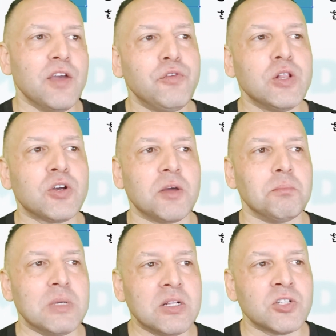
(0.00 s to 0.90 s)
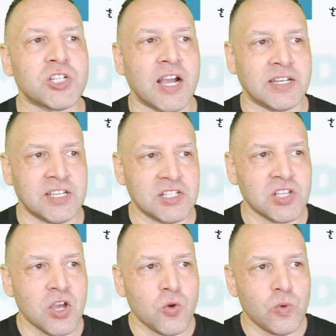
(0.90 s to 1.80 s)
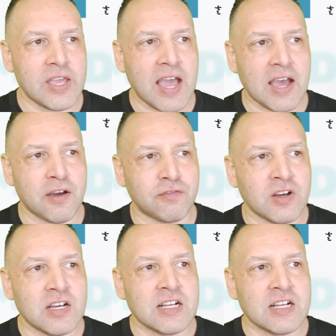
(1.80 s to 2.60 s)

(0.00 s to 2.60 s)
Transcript: If we look at Middle Chinese, we have